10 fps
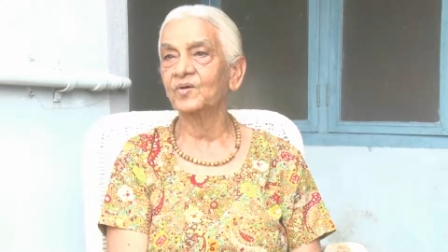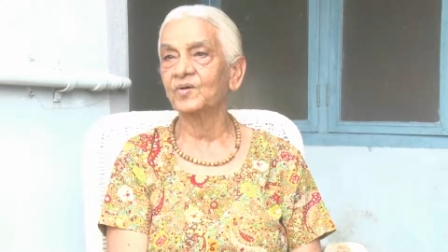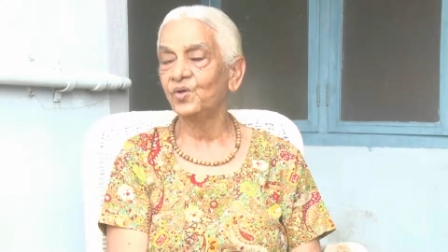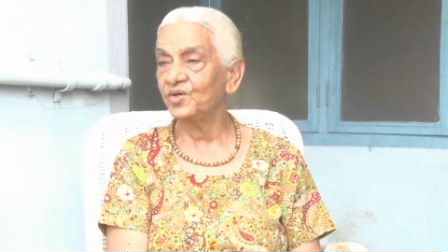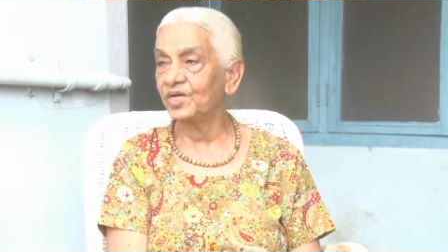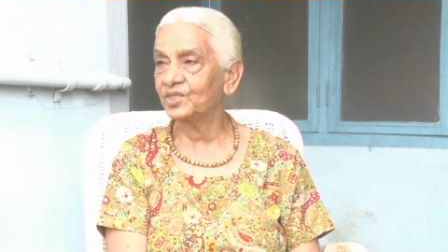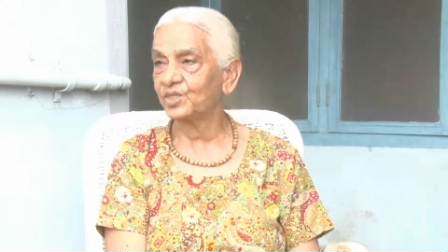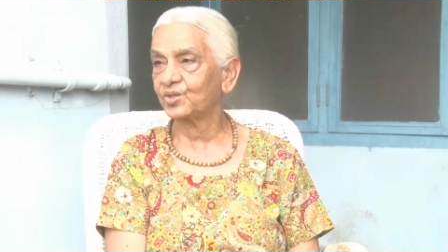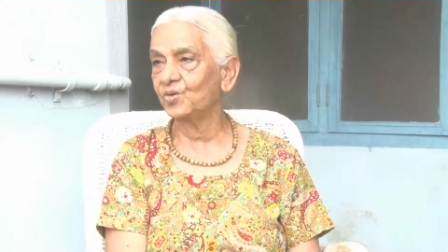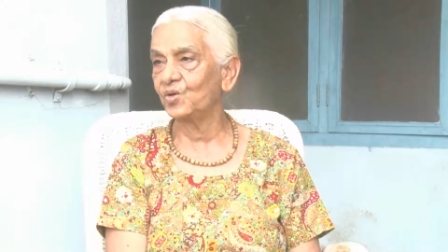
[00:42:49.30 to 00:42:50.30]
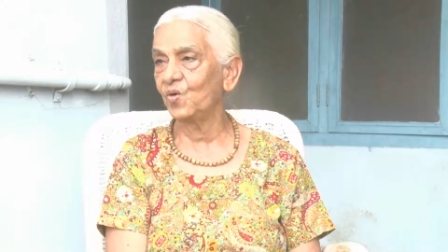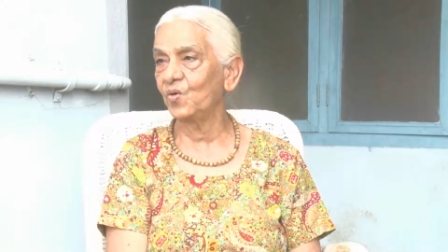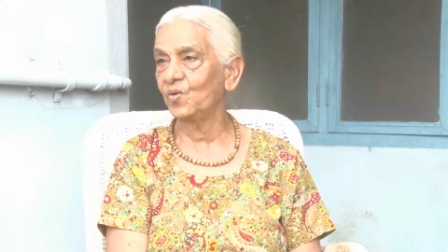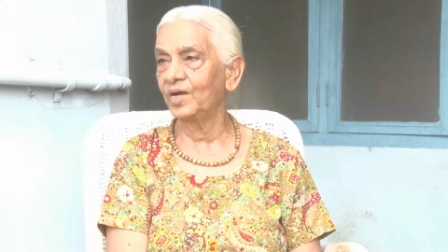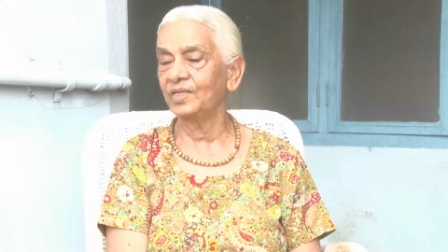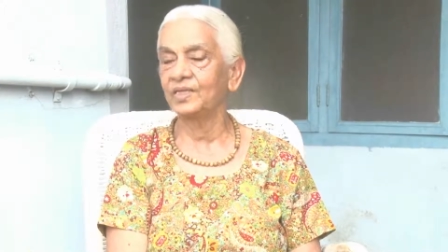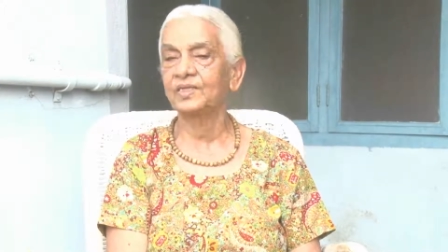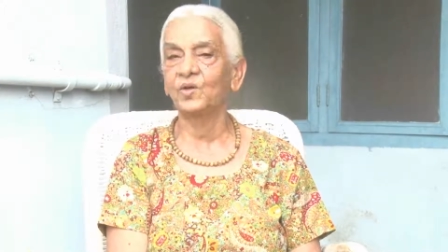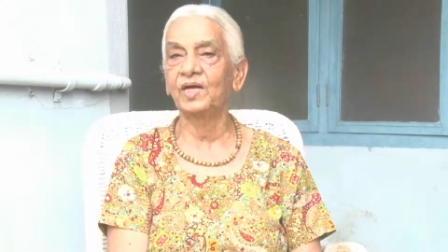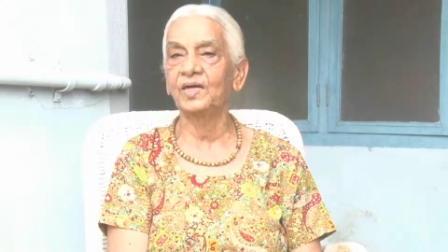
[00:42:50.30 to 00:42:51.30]
curious to know, and
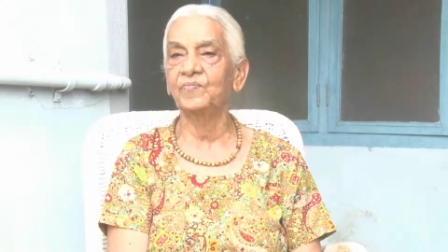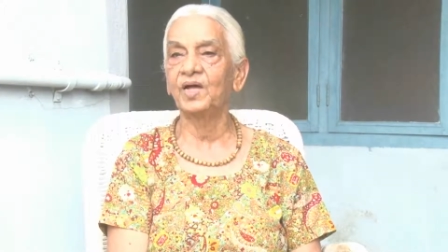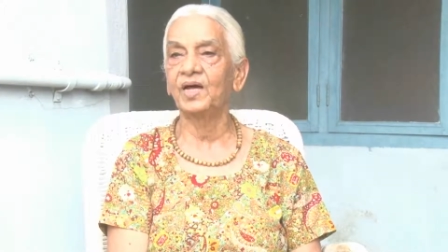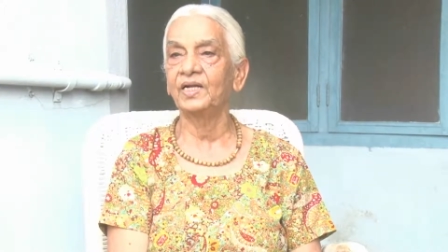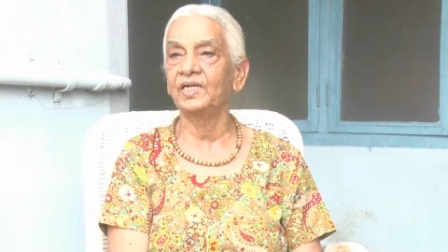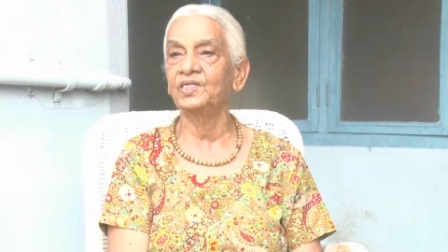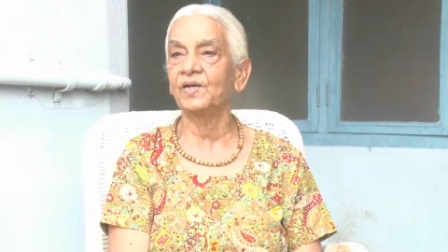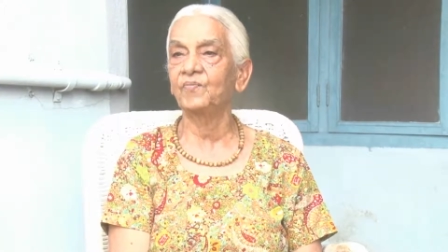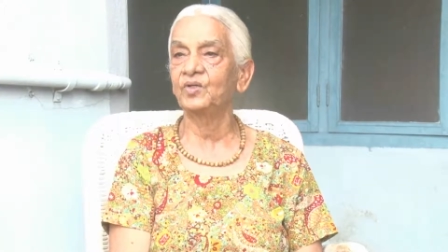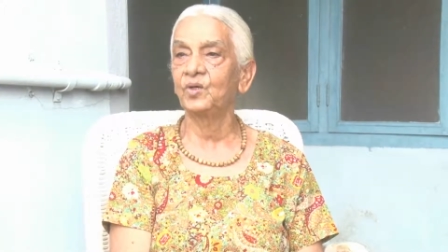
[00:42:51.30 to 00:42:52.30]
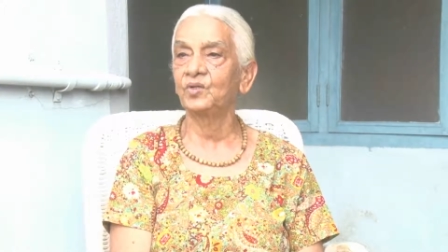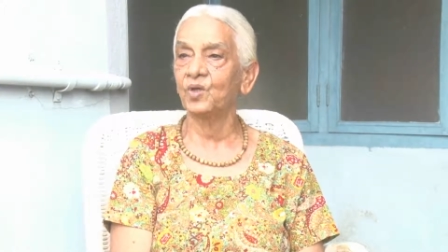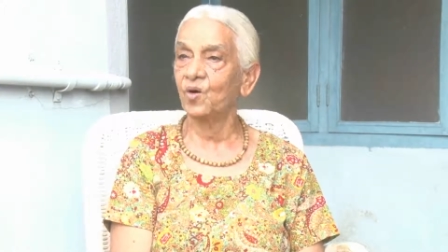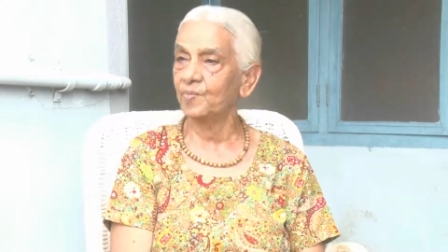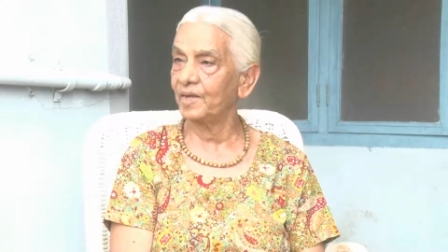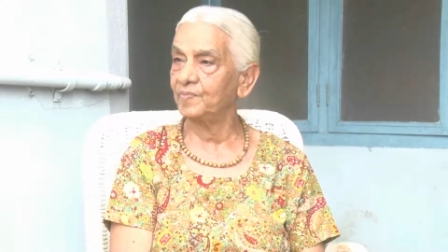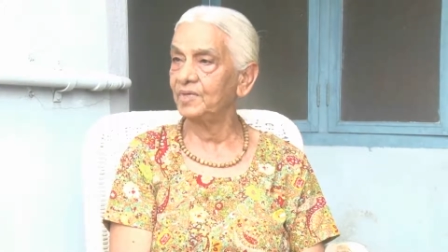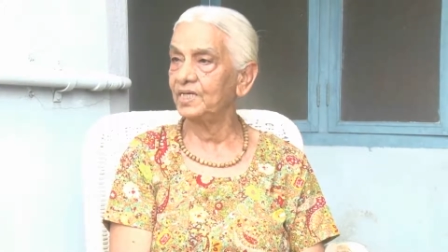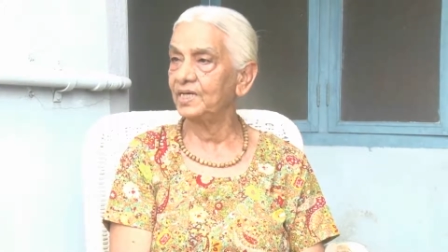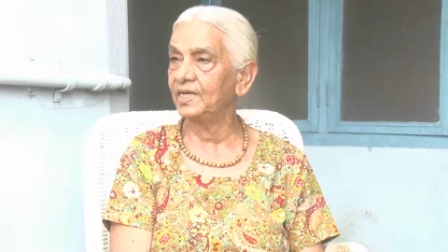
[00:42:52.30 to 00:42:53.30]
so they arranged some talk by
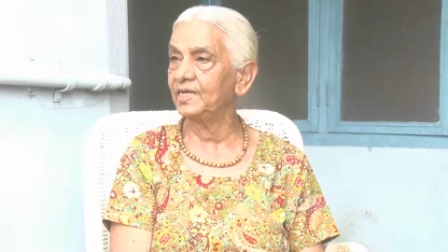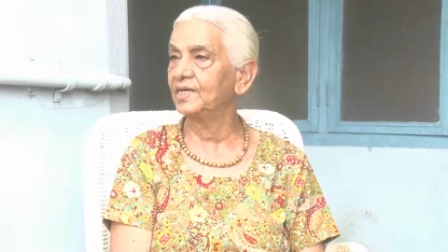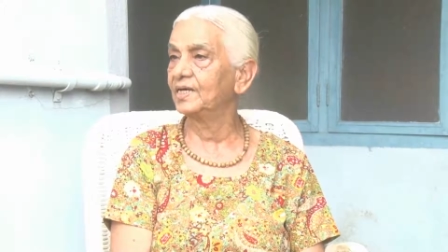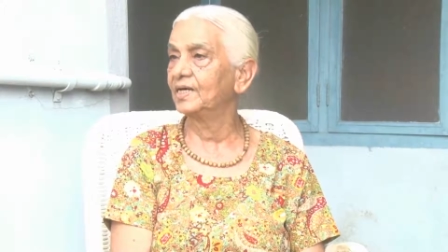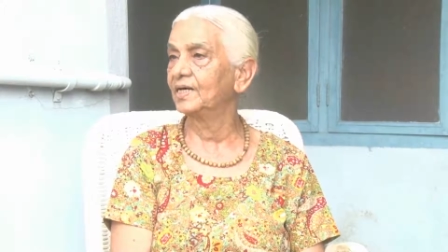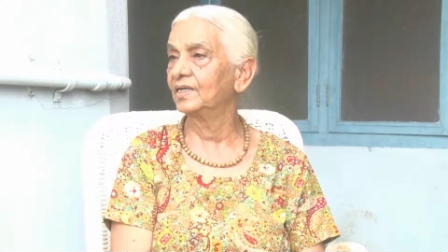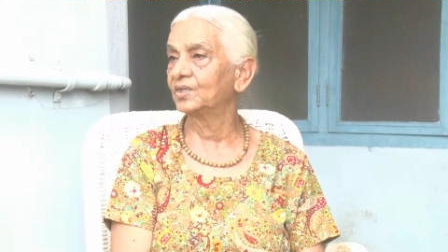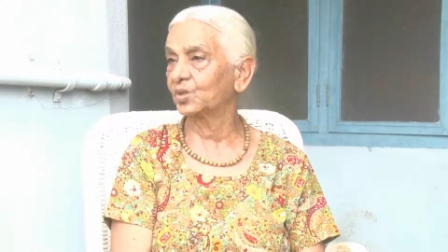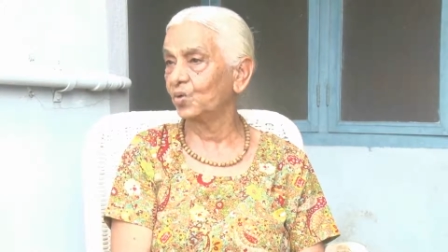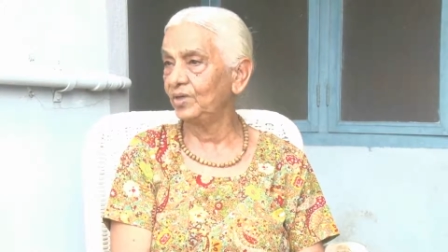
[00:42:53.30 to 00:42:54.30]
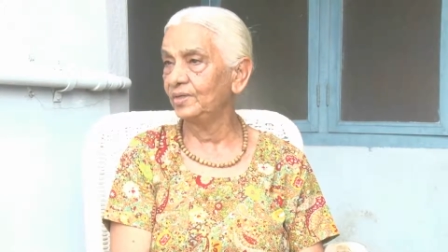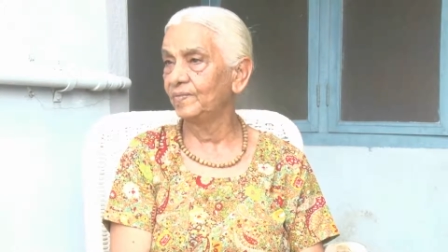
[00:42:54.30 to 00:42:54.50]
me in school.